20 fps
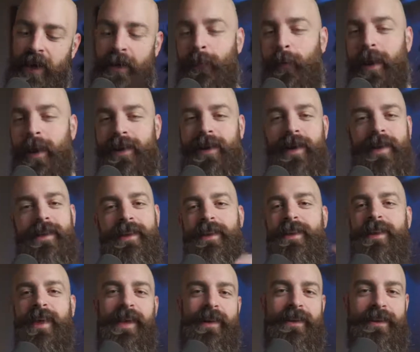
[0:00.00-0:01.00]
One,
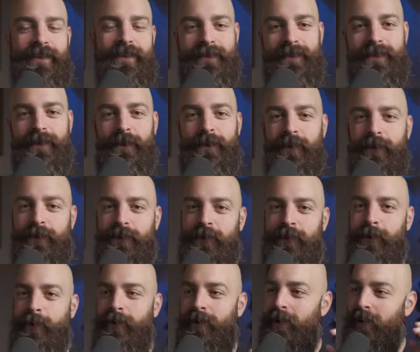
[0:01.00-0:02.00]
again, new
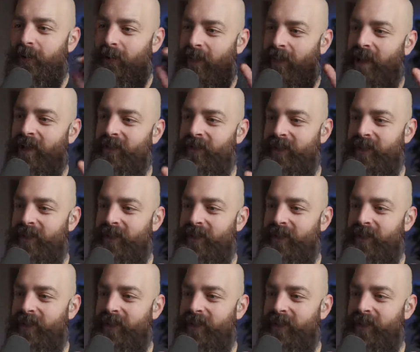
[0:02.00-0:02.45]
YouTuber, all that,